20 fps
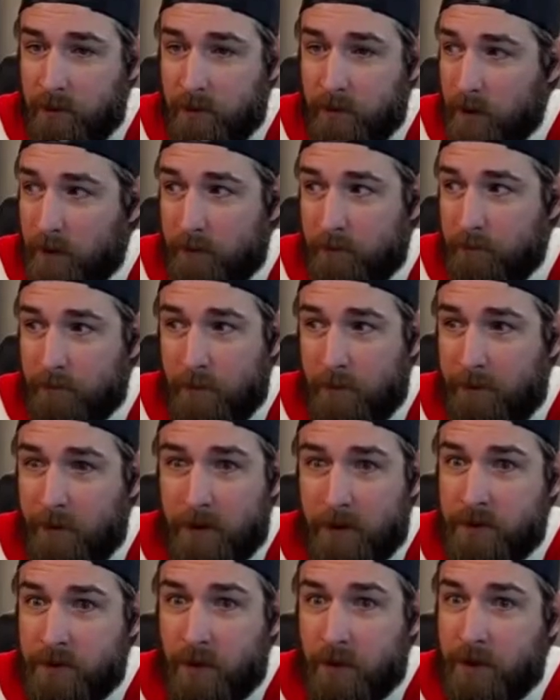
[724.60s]
uh, yeah,
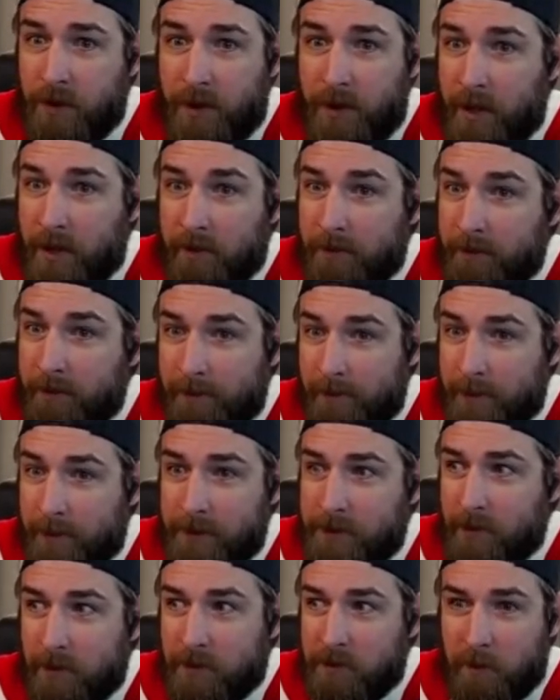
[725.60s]
motherfuckers know you're there. There
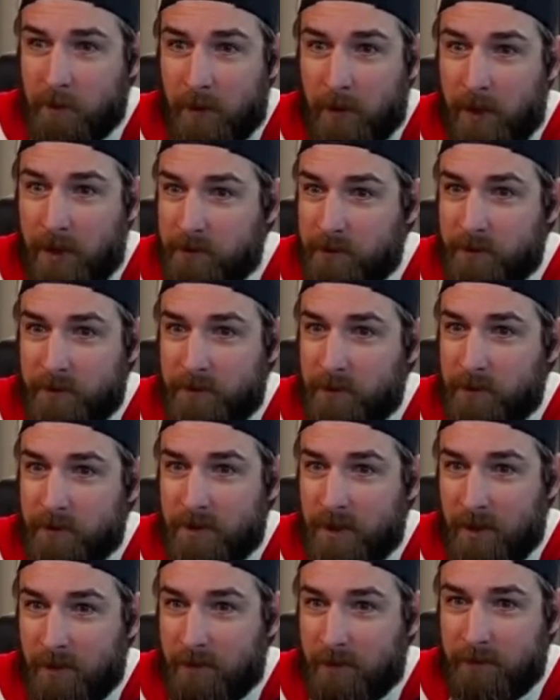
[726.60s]
is no surprise. There is no
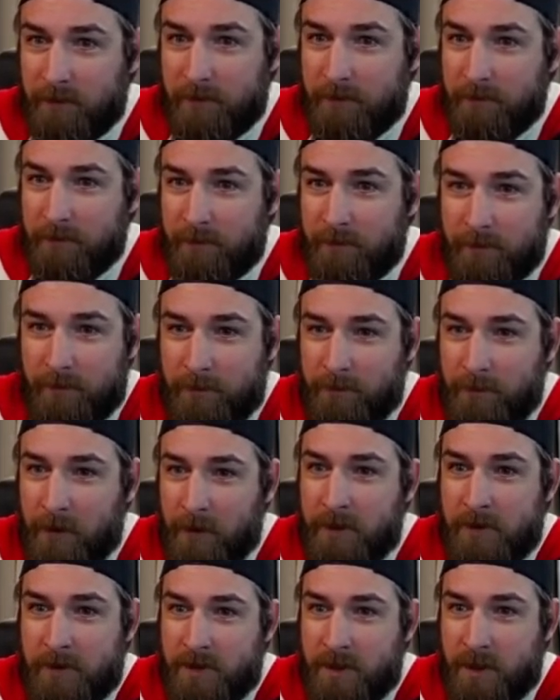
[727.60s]
stealth. Mm-hmm.
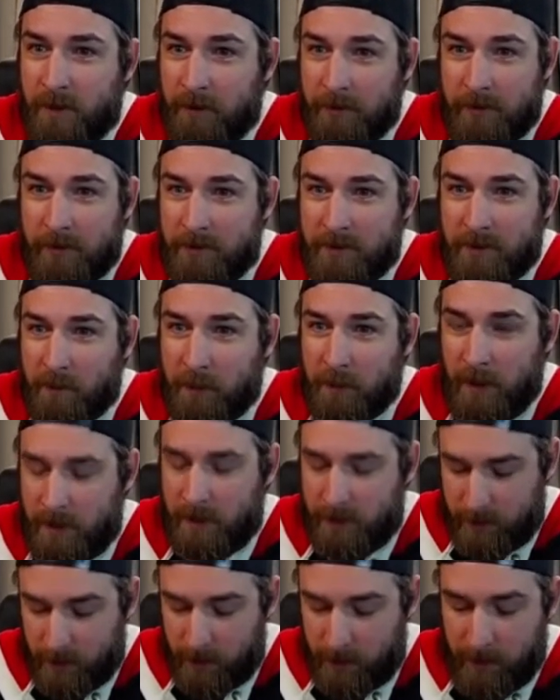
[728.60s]
Fuck your stealth and
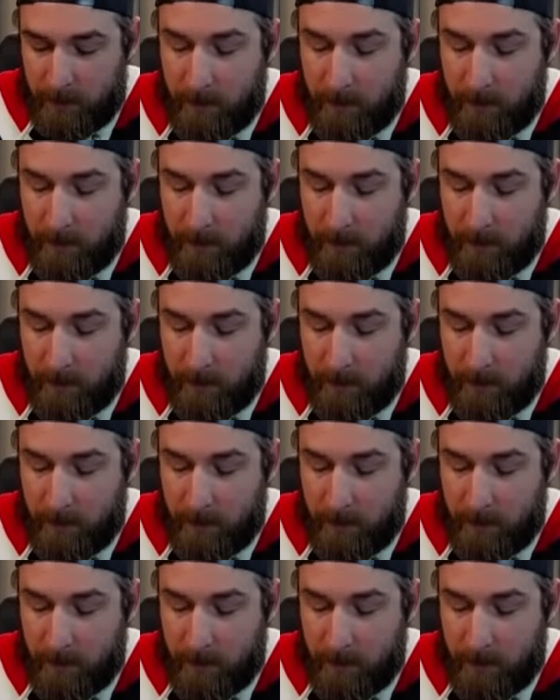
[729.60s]
surprise.